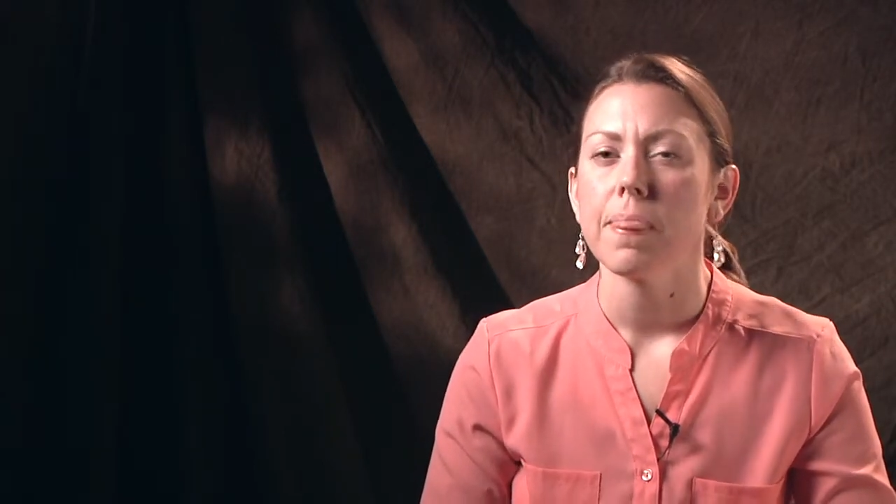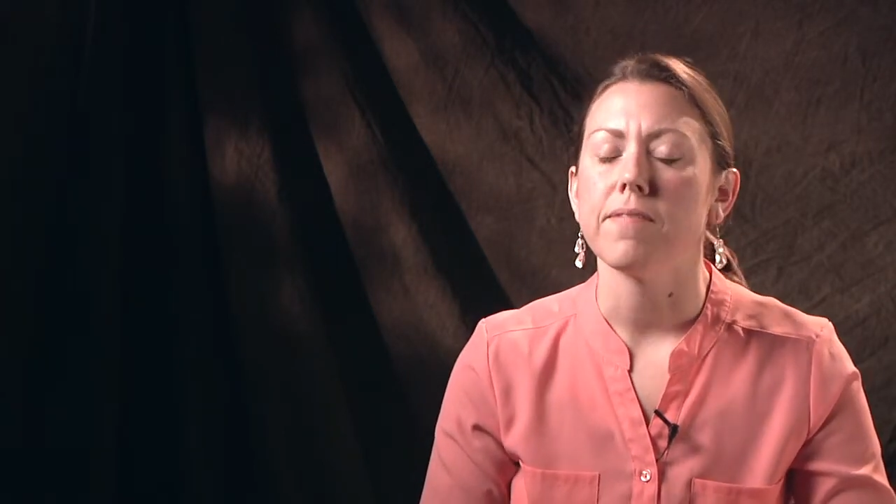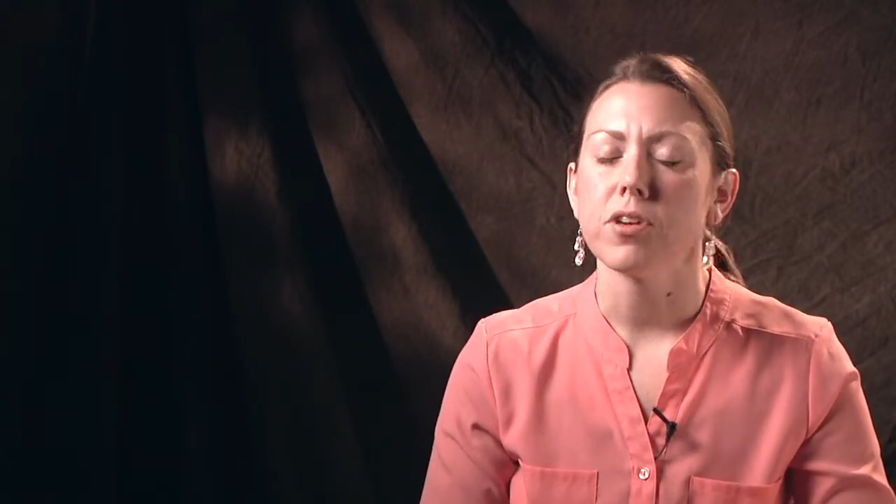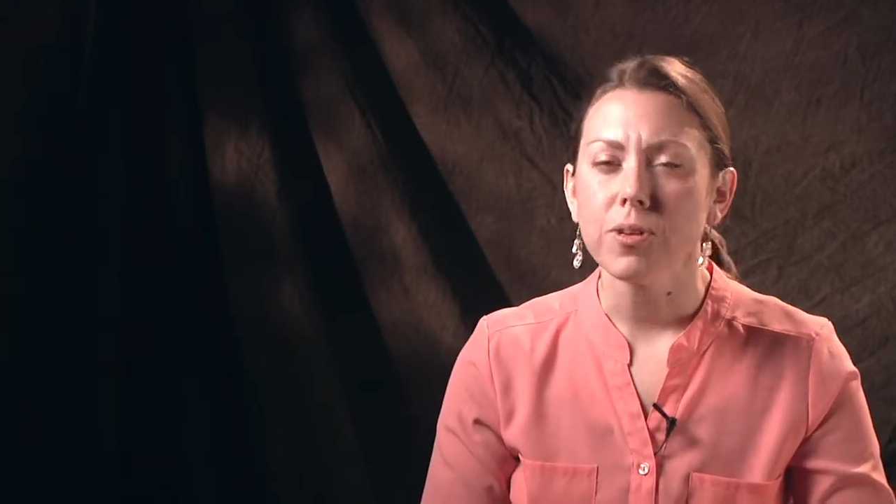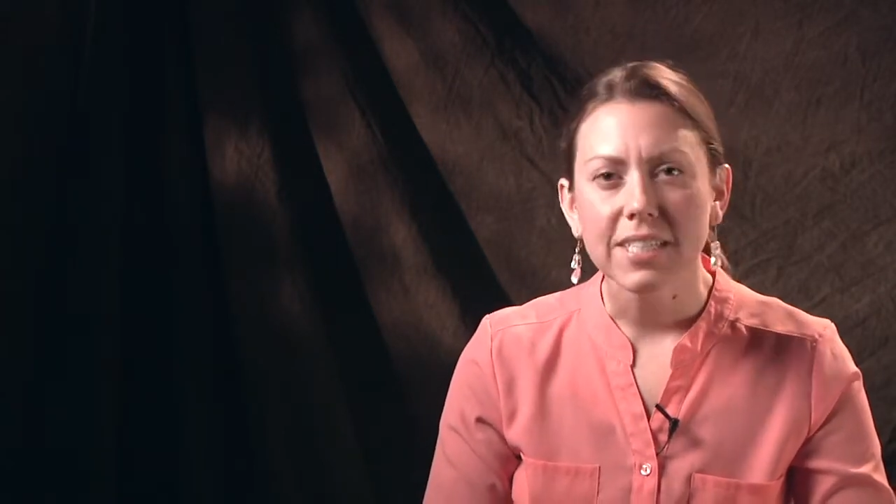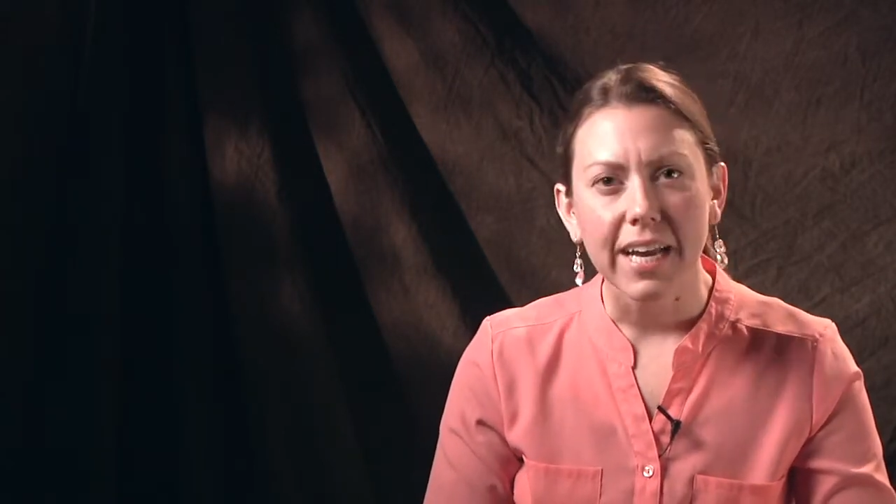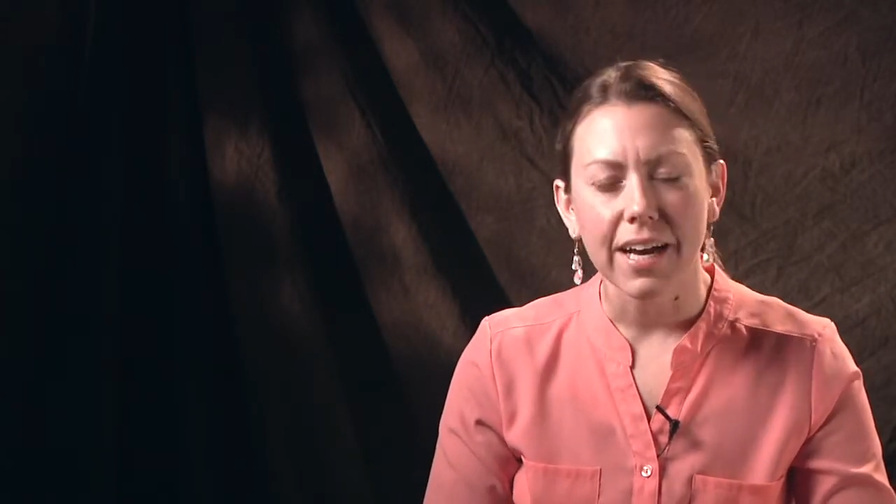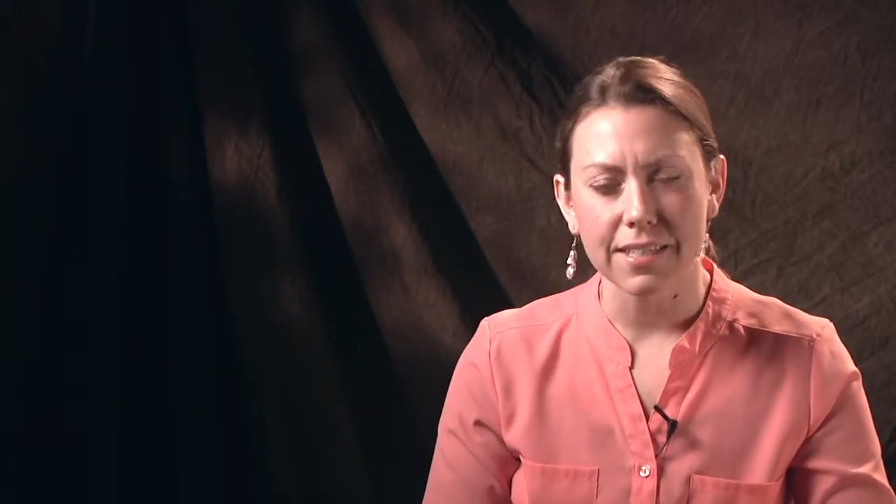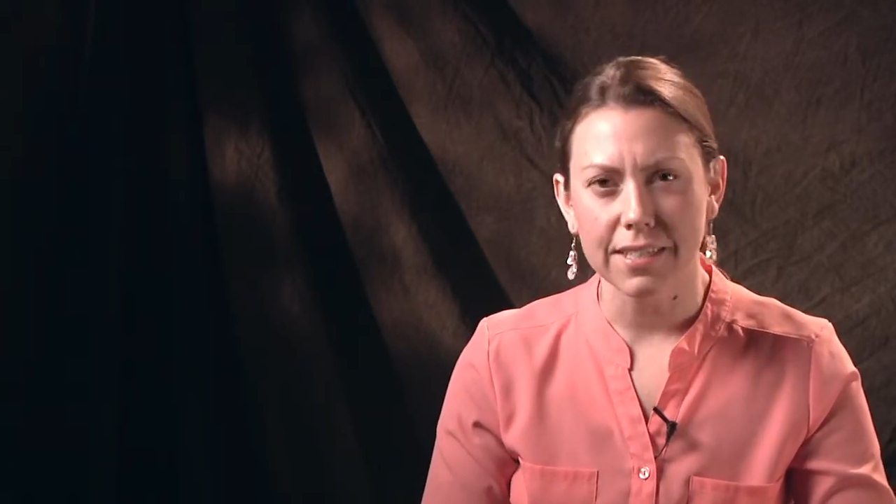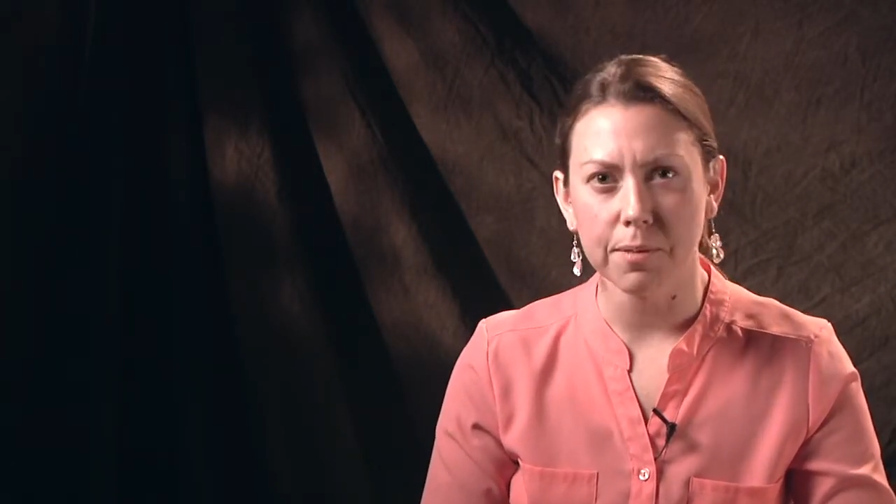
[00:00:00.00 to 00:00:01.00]
If you're going to
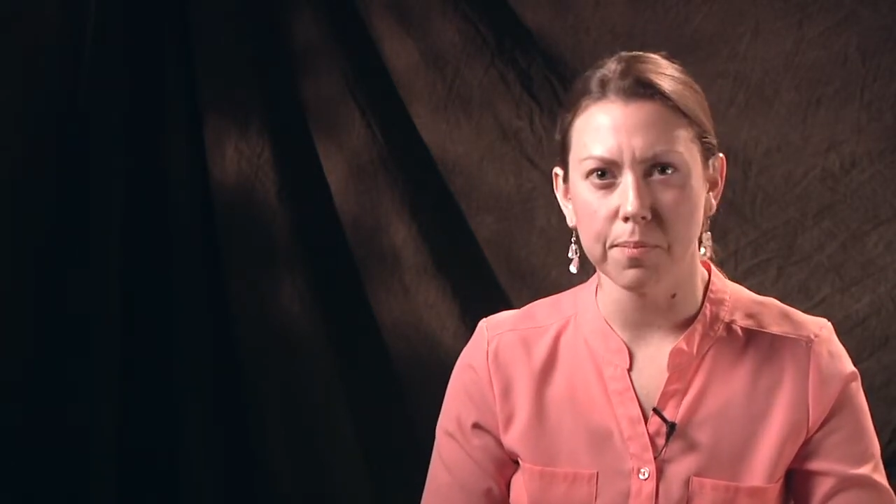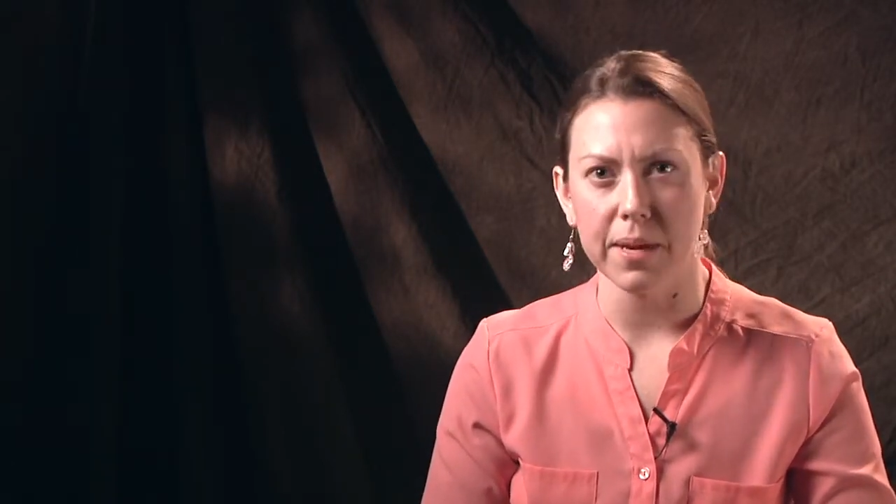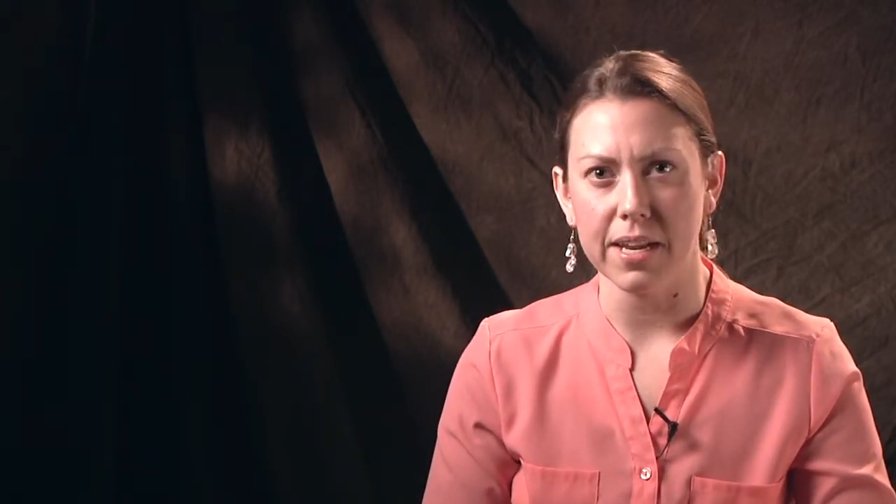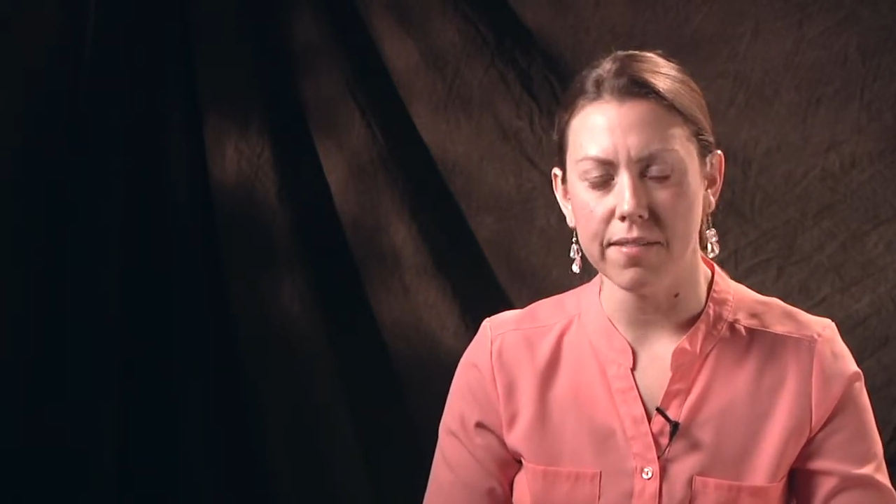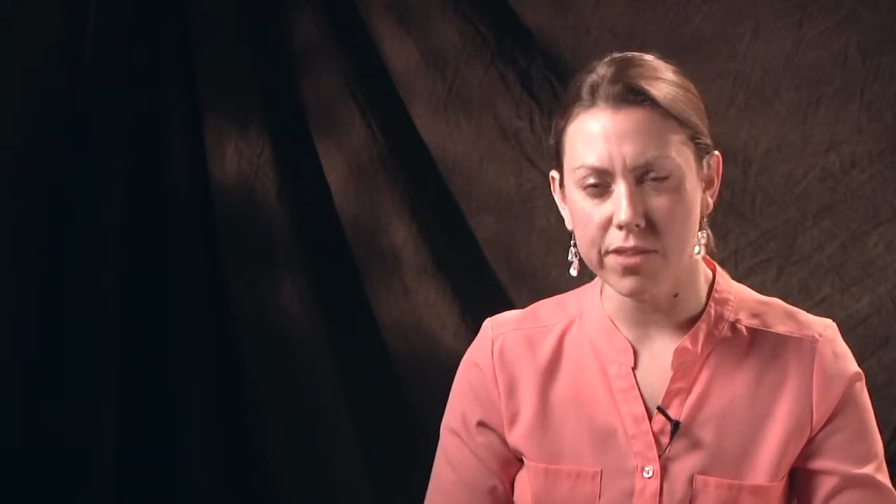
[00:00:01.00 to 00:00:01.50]
ask somebody if